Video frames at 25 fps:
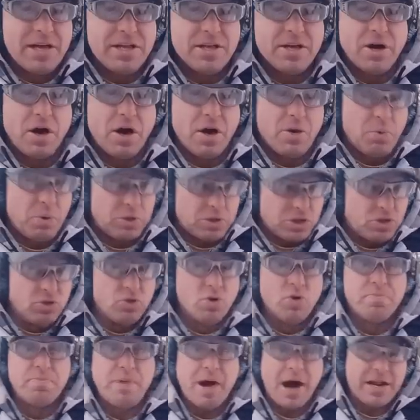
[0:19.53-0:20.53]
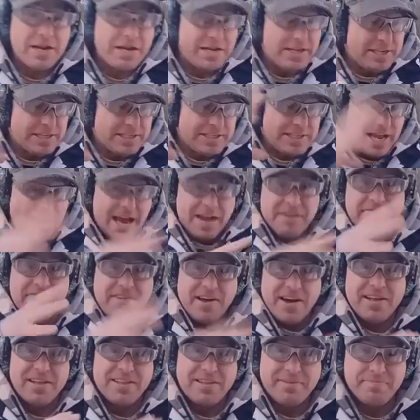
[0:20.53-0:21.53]
What's new about it is that I
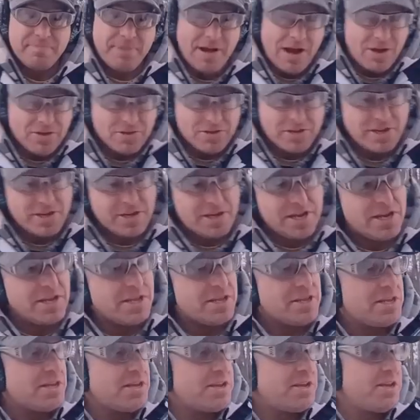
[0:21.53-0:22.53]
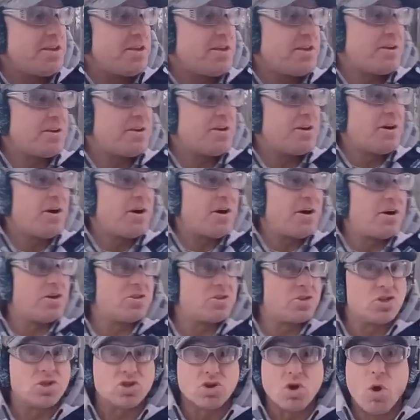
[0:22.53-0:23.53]
finally mounted the
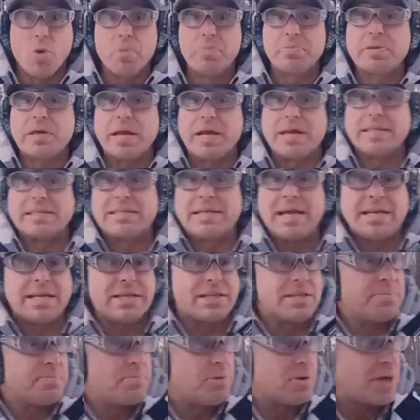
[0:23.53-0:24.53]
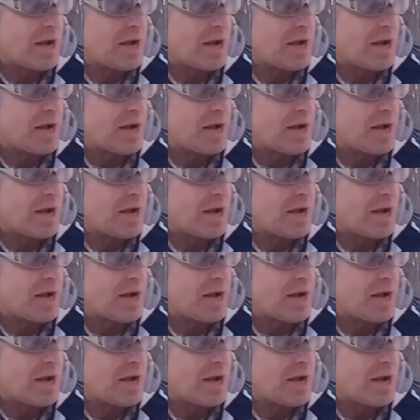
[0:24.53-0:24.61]
scope that I intended to put